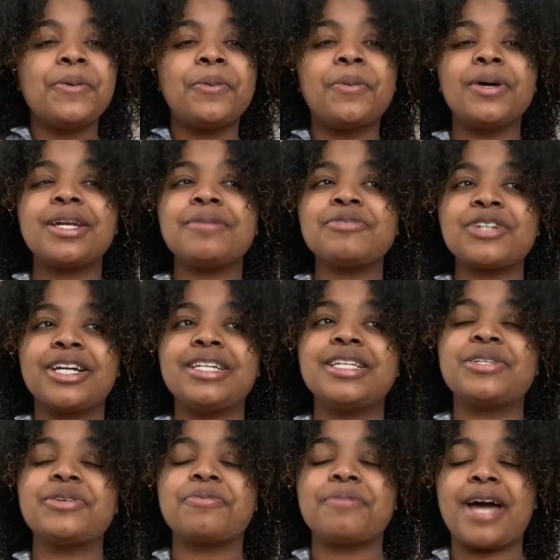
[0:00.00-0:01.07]
what I'm trying to
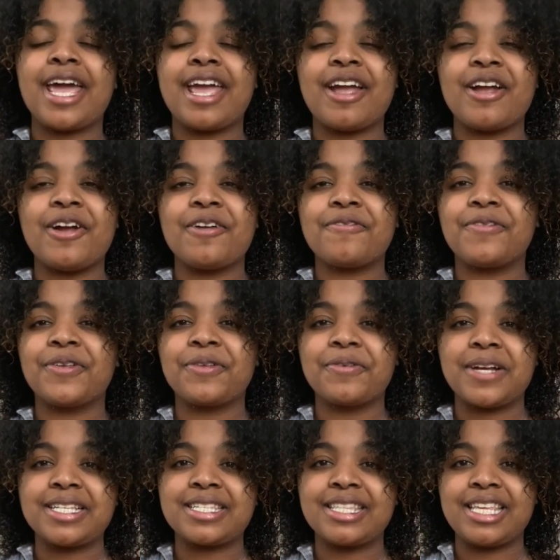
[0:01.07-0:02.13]
do with my hair for the
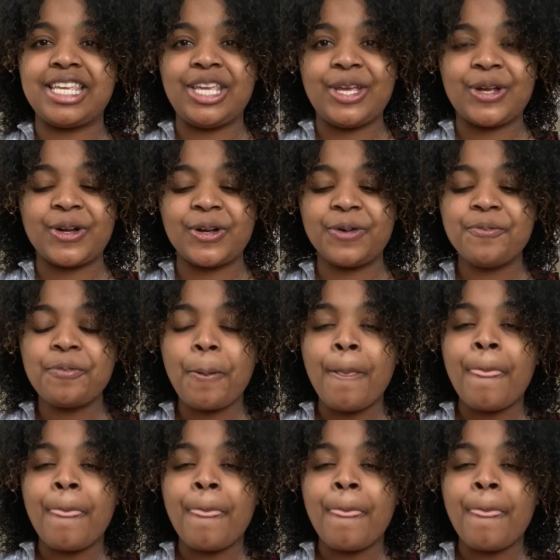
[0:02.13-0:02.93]
rest of the year.